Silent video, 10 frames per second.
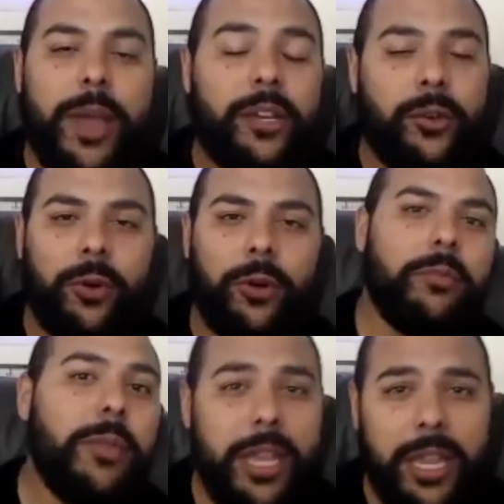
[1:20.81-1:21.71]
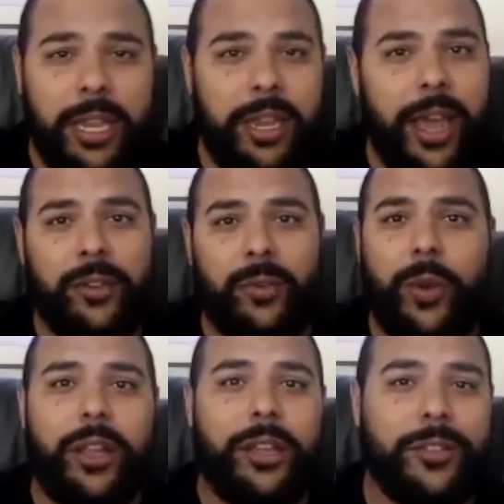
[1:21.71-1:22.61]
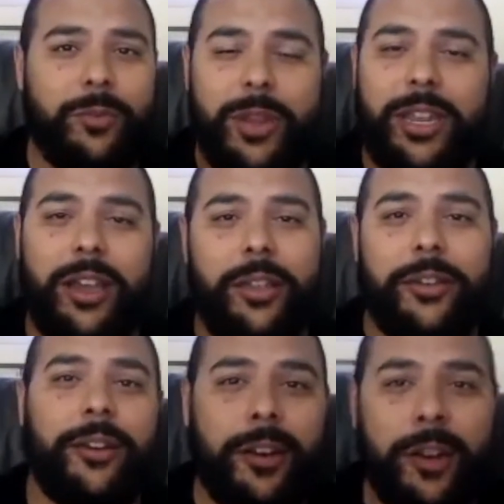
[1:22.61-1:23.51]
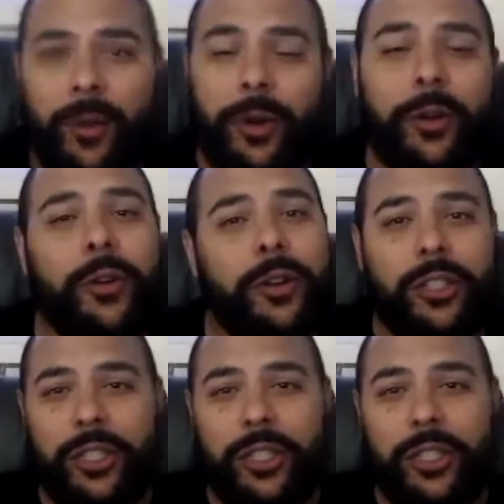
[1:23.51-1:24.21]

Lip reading: mentored me as well as many other recruiters.